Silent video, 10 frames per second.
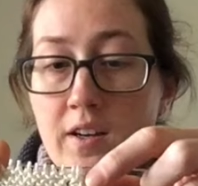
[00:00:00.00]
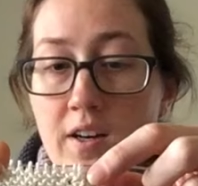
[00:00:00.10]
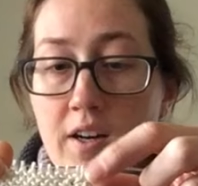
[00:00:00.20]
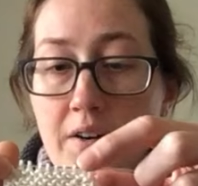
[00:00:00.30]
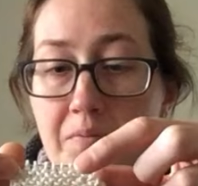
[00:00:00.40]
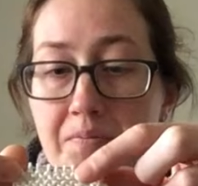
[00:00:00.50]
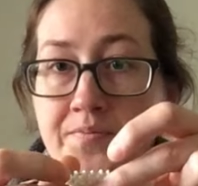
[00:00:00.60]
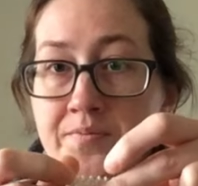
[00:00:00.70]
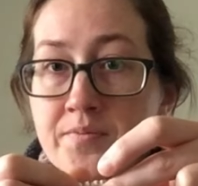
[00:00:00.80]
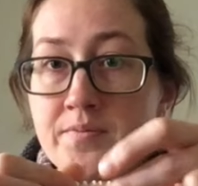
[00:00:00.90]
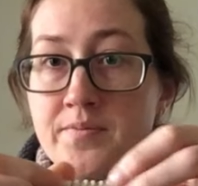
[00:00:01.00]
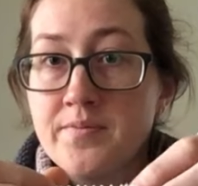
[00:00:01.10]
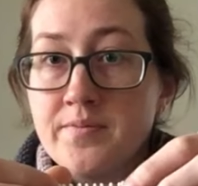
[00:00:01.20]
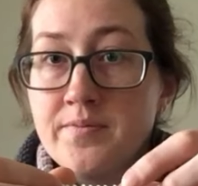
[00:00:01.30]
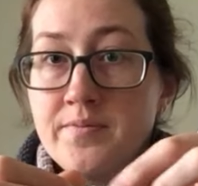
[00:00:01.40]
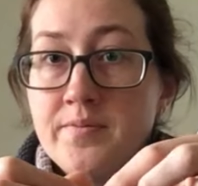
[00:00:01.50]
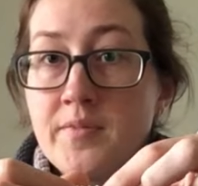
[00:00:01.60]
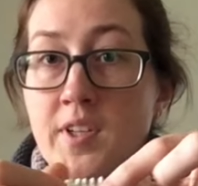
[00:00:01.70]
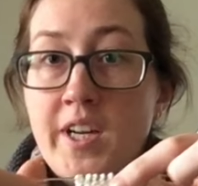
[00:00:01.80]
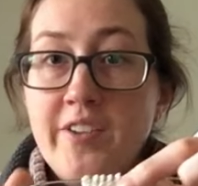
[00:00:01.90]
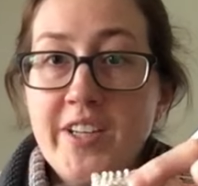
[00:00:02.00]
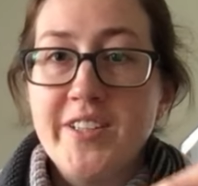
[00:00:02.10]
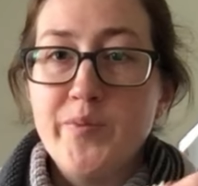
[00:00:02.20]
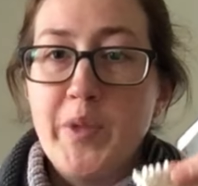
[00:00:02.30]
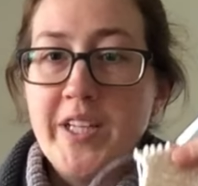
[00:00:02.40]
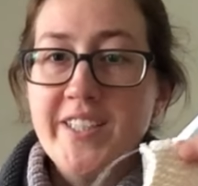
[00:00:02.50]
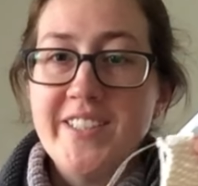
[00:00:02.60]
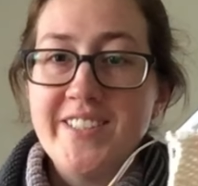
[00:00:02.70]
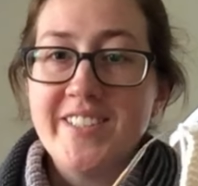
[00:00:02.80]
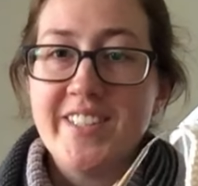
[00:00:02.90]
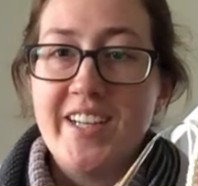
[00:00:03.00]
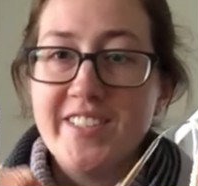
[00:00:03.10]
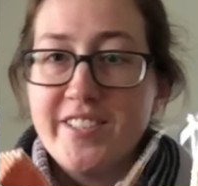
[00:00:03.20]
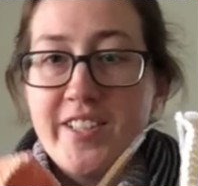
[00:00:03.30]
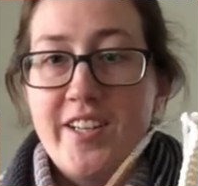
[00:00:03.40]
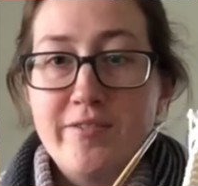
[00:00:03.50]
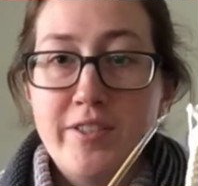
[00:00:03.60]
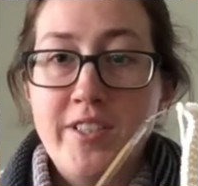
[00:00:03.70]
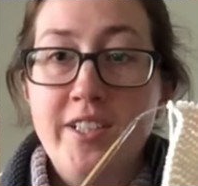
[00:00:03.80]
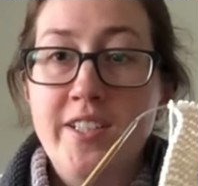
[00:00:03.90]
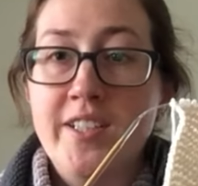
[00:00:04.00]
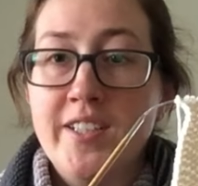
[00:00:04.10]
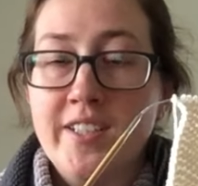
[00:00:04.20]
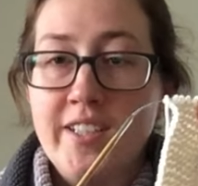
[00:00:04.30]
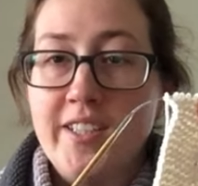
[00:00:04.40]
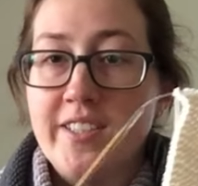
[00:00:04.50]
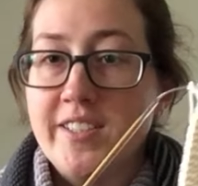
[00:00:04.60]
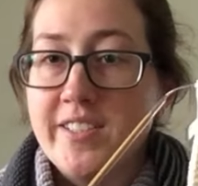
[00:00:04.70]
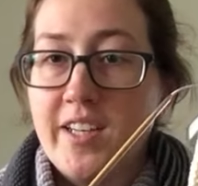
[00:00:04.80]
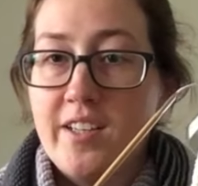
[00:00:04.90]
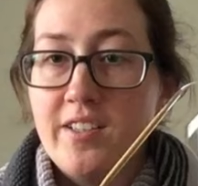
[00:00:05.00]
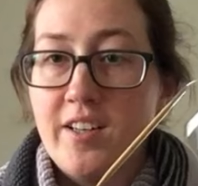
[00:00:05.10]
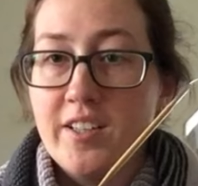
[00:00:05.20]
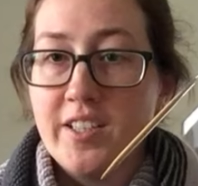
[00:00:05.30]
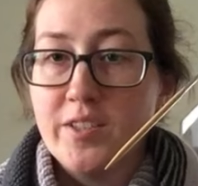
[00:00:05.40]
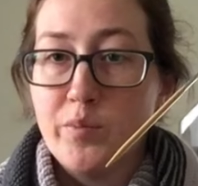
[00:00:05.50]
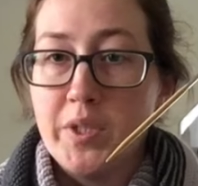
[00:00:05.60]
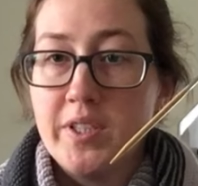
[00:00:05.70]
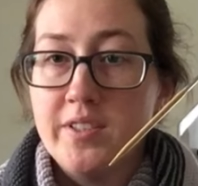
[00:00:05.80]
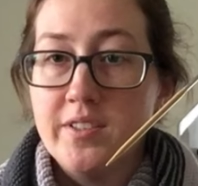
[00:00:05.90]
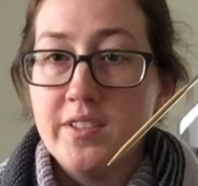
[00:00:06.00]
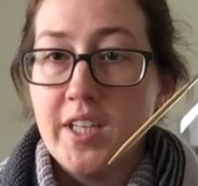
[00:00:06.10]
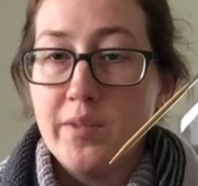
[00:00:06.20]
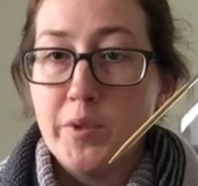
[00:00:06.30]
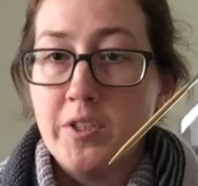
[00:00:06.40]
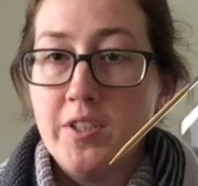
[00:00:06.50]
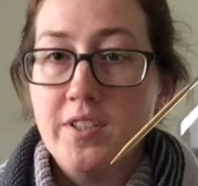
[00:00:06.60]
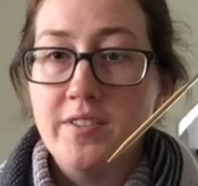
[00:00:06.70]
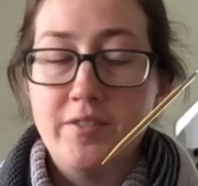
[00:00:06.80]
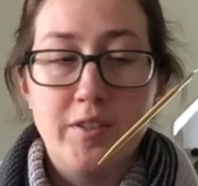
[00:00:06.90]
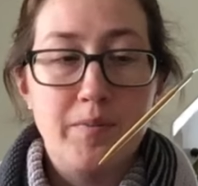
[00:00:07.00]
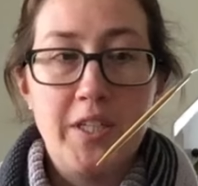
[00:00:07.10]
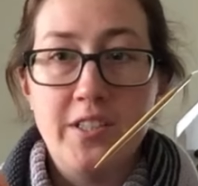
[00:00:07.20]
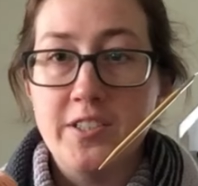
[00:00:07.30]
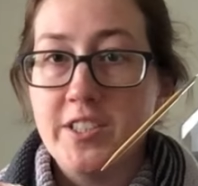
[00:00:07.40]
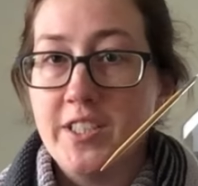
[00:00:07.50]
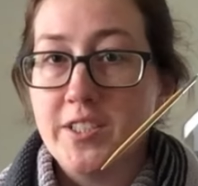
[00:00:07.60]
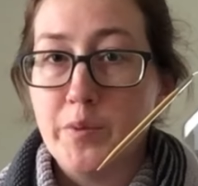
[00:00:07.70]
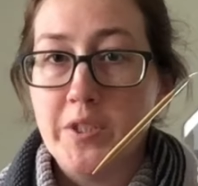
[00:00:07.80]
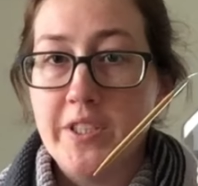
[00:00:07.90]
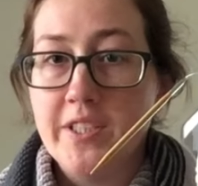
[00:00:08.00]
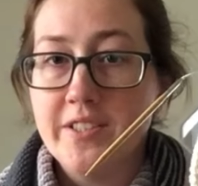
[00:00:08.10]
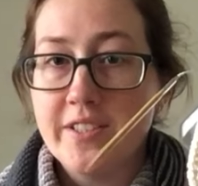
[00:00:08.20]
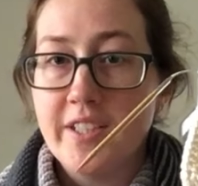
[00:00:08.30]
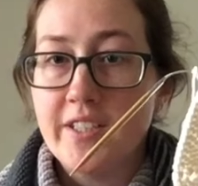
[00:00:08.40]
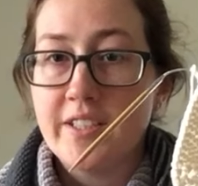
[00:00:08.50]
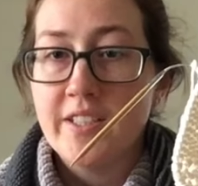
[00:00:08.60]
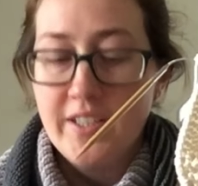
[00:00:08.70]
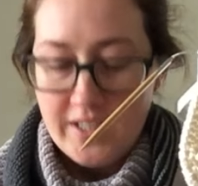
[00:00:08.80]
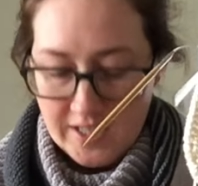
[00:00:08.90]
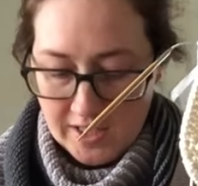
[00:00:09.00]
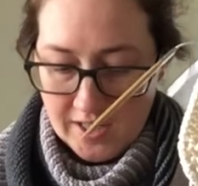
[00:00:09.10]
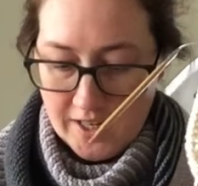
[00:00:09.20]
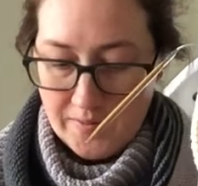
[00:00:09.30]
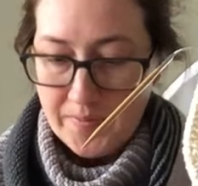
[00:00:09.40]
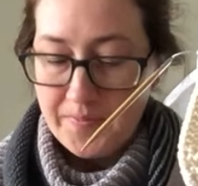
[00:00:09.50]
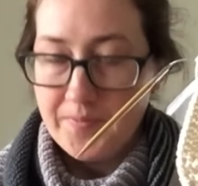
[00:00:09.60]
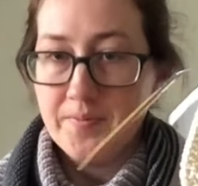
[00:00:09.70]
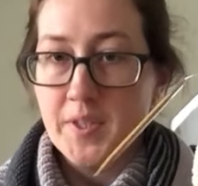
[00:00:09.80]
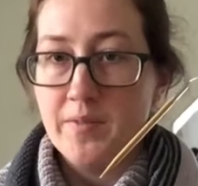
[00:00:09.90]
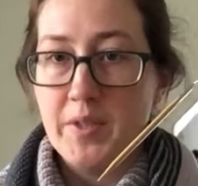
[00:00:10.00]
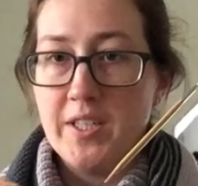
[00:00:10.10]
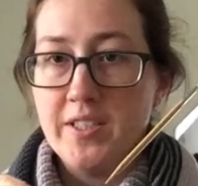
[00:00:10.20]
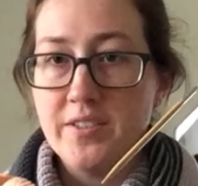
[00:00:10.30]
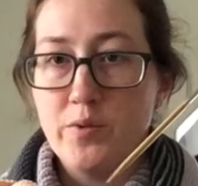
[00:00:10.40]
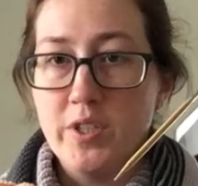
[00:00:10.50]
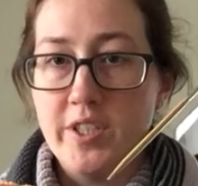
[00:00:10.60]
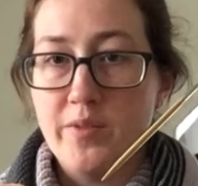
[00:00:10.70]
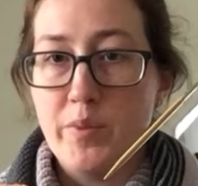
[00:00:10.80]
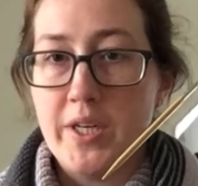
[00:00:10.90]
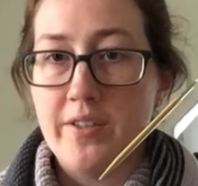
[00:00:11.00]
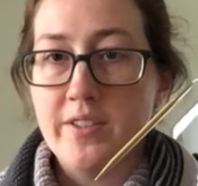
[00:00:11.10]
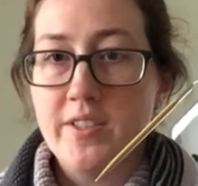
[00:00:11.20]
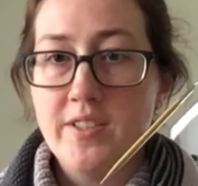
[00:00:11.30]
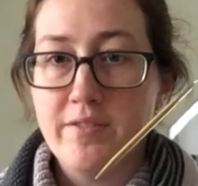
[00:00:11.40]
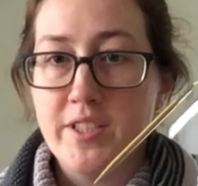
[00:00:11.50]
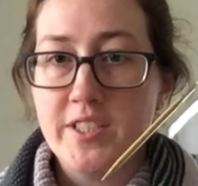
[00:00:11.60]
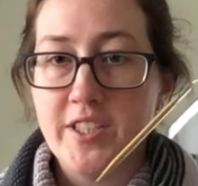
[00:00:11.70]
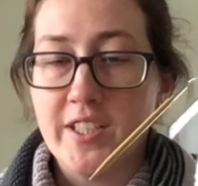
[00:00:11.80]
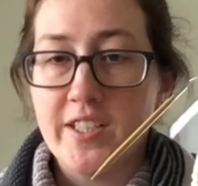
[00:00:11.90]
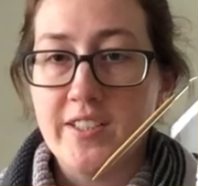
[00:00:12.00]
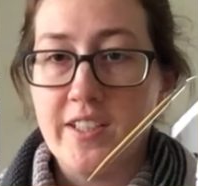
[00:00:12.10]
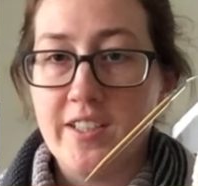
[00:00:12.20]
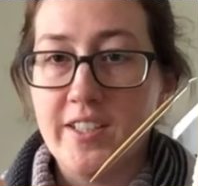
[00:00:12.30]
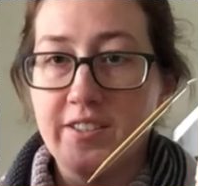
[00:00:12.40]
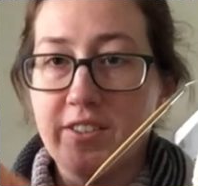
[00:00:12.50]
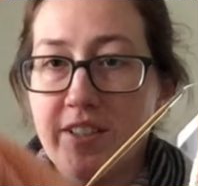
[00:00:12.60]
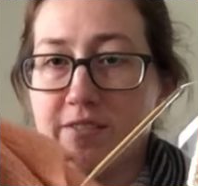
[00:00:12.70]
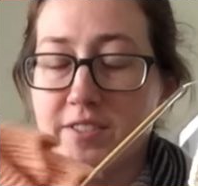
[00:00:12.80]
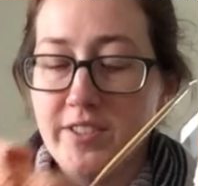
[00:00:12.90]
now that the blanket is cast off and it's not hogging a big cable from my interchangeable needle set, I'm not as worried about finishing it, and I don't have